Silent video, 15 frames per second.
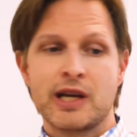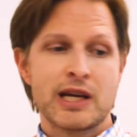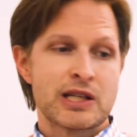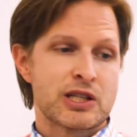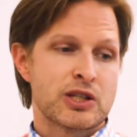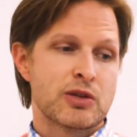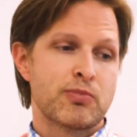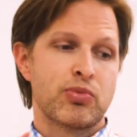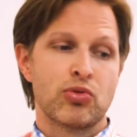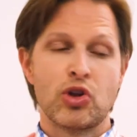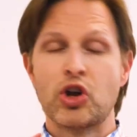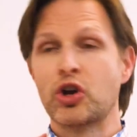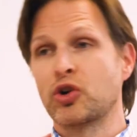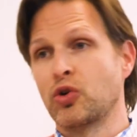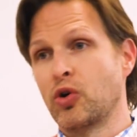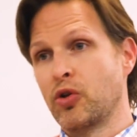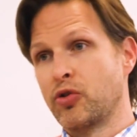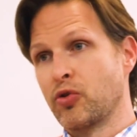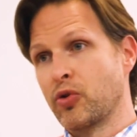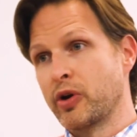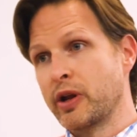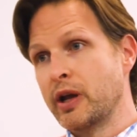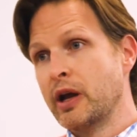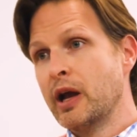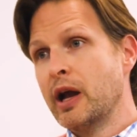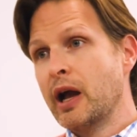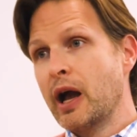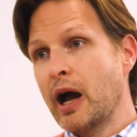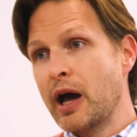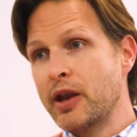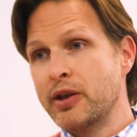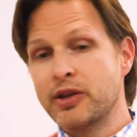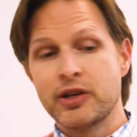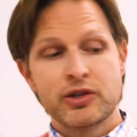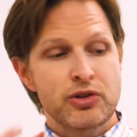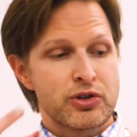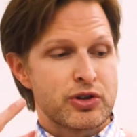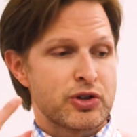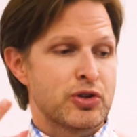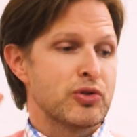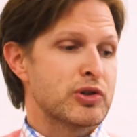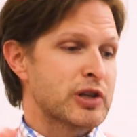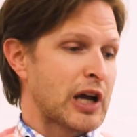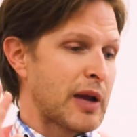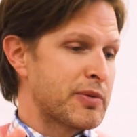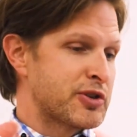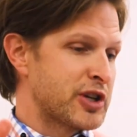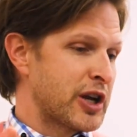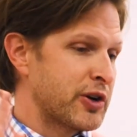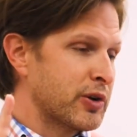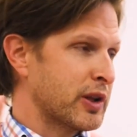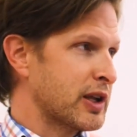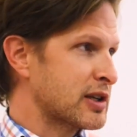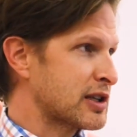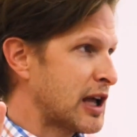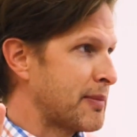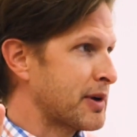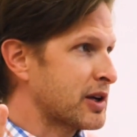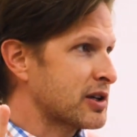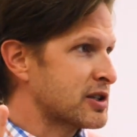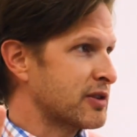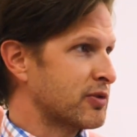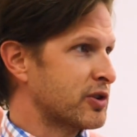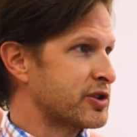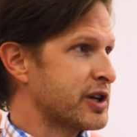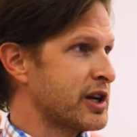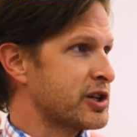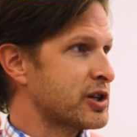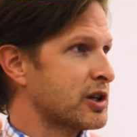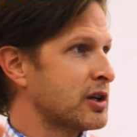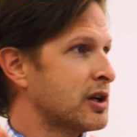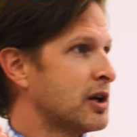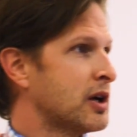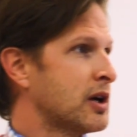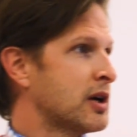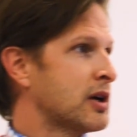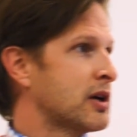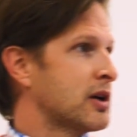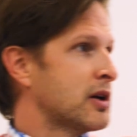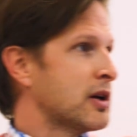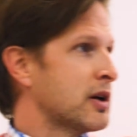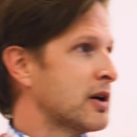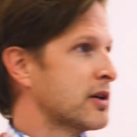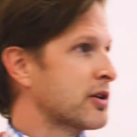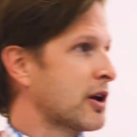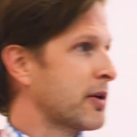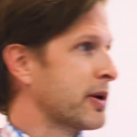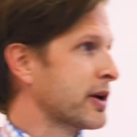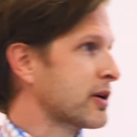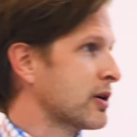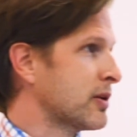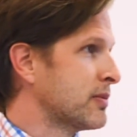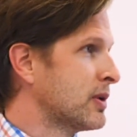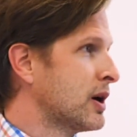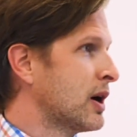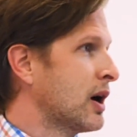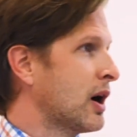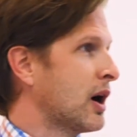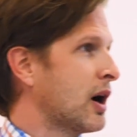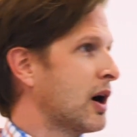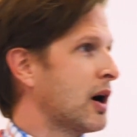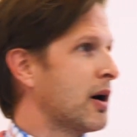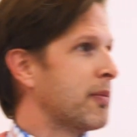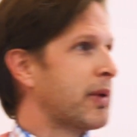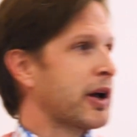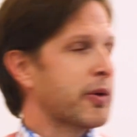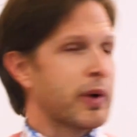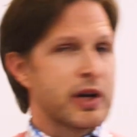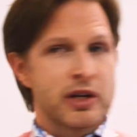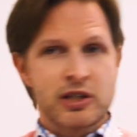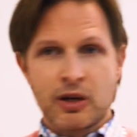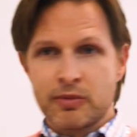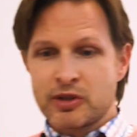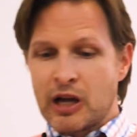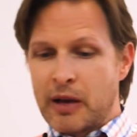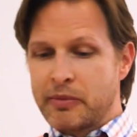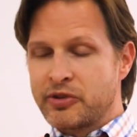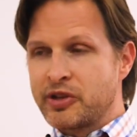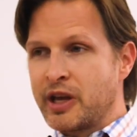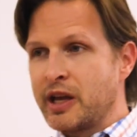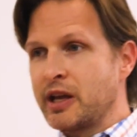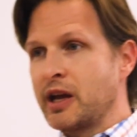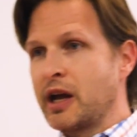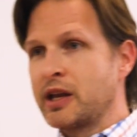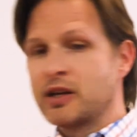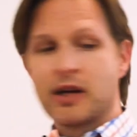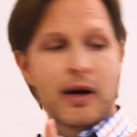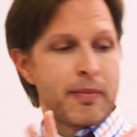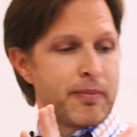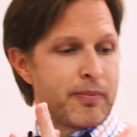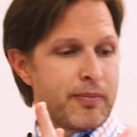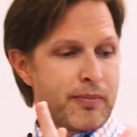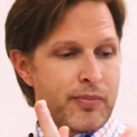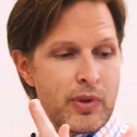its political authority. And these are two types generally in Islamic civilization. Assalamu alaikum. By the way, sometimes they end up